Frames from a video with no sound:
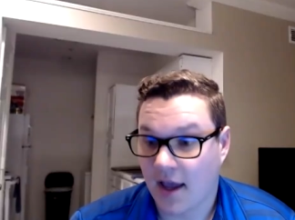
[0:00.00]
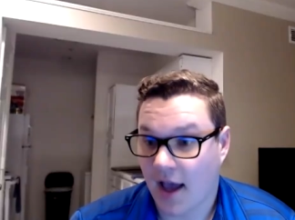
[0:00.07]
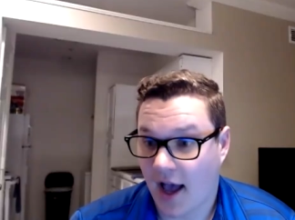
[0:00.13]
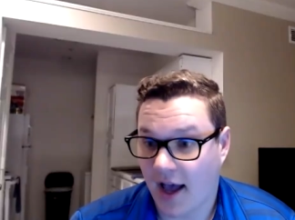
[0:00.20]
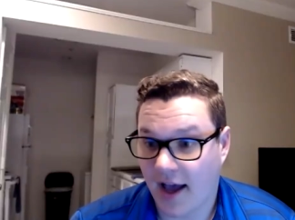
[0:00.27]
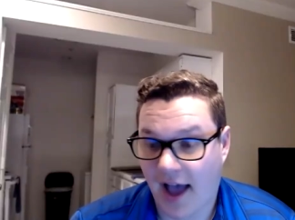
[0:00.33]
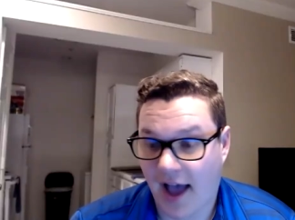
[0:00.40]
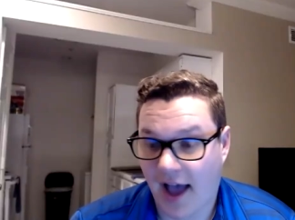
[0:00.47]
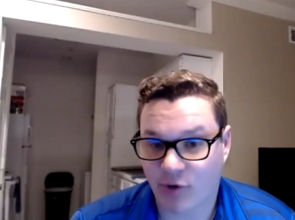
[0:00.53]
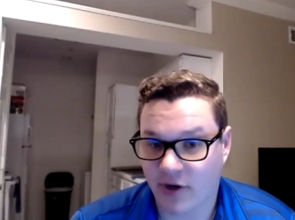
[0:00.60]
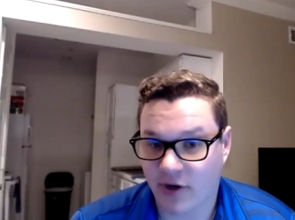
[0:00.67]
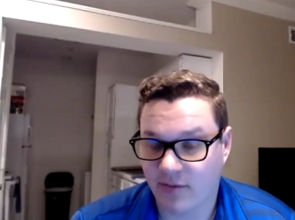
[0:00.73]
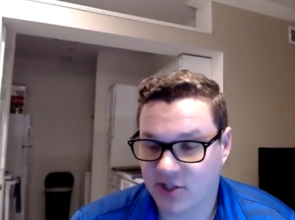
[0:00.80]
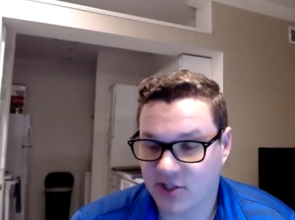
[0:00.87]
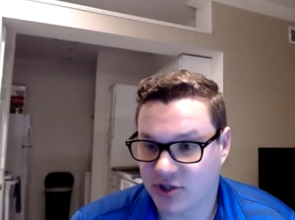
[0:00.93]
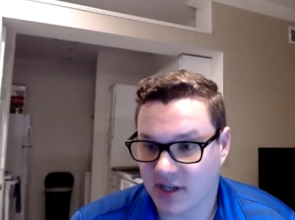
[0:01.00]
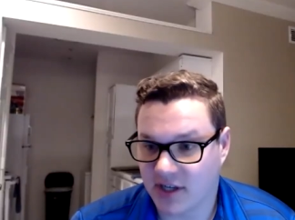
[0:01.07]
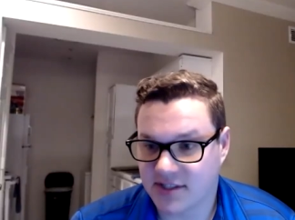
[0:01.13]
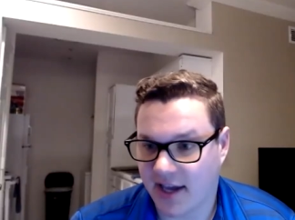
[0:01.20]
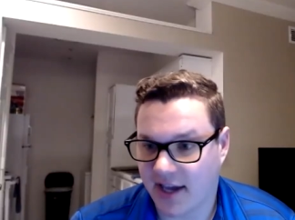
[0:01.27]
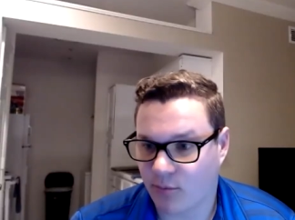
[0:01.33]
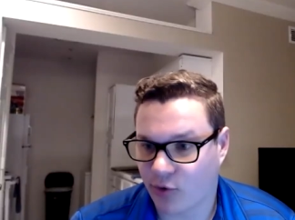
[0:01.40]
uh, I pretty much
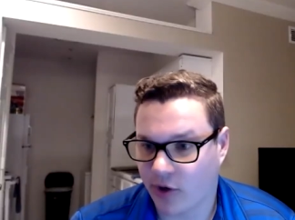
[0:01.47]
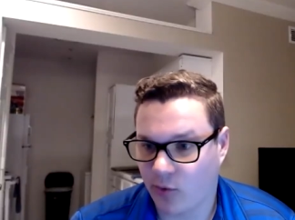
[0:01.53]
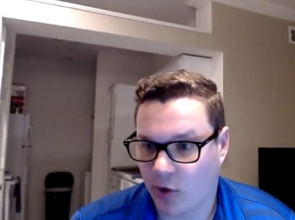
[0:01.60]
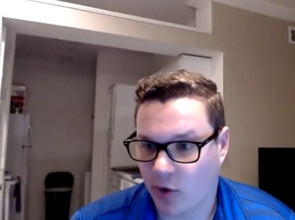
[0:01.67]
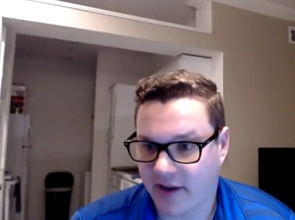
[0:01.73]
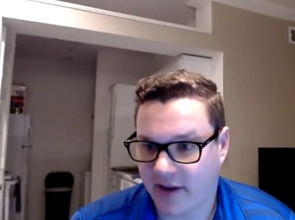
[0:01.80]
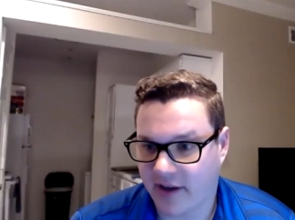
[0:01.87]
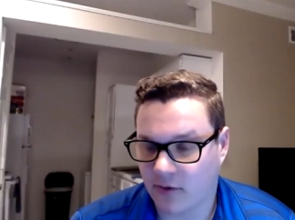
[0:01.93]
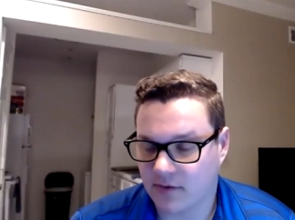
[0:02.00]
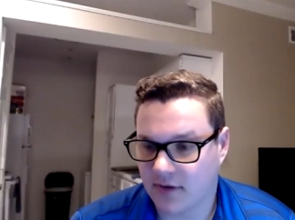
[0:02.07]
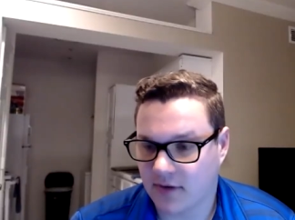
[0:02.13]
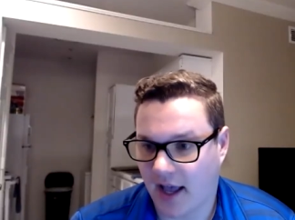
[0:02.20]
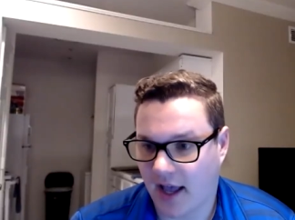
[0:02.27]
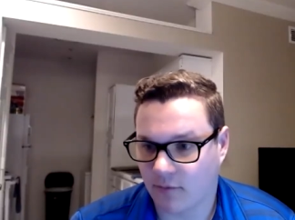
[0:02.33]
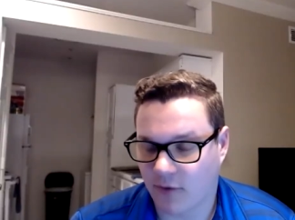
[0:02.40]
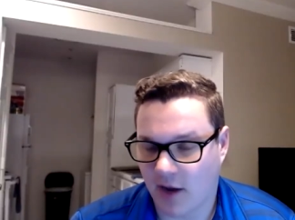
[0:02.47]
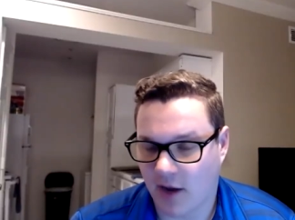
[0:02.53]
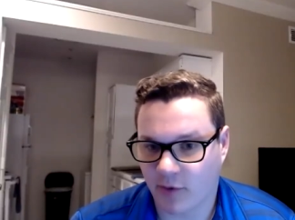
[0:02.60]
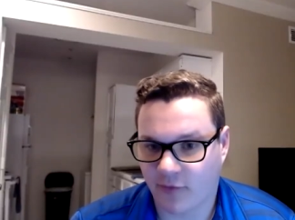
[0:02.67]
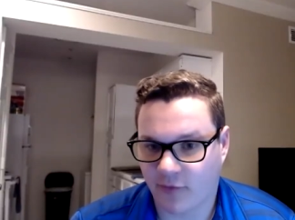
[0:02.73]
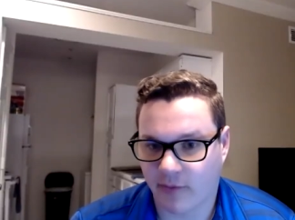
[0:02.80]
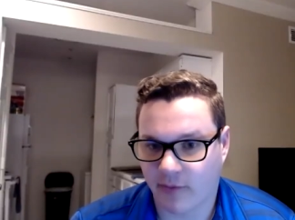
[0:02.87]
just take pre-workout um, right
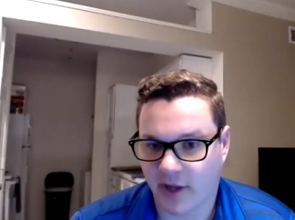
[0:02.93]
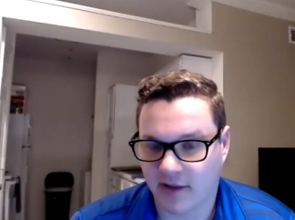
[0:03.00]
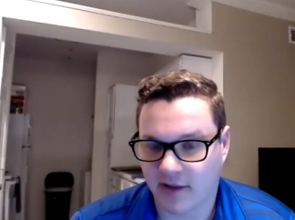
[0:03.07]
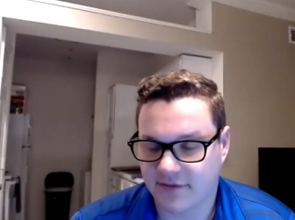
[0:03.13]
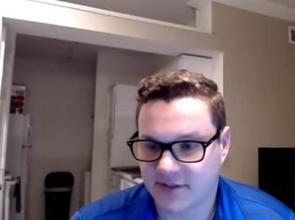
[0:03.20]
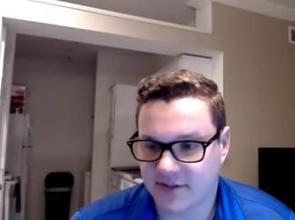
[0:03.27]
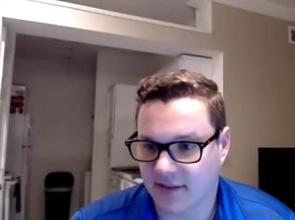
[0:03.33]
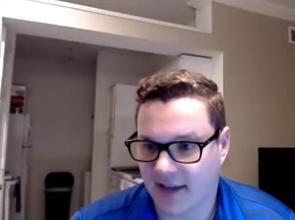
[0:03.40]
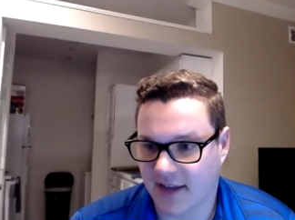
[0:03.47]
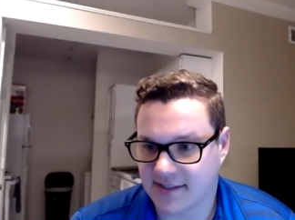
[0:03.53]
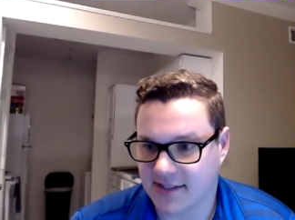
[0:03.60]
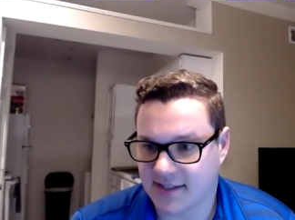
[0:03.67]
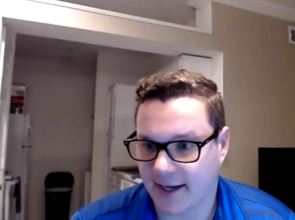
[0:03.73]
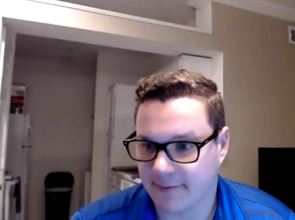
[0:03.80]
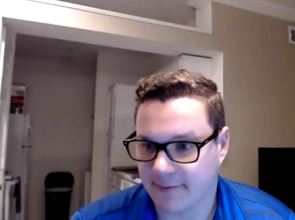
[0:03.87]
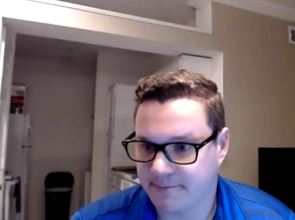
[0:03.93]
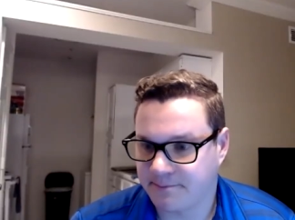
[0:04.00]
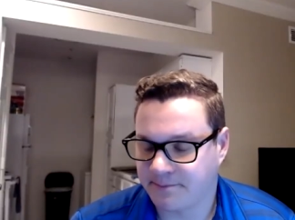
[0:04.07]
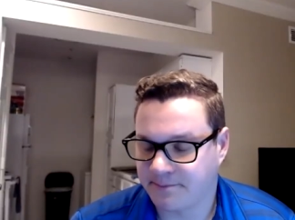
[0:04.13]
before my lift, and that's it.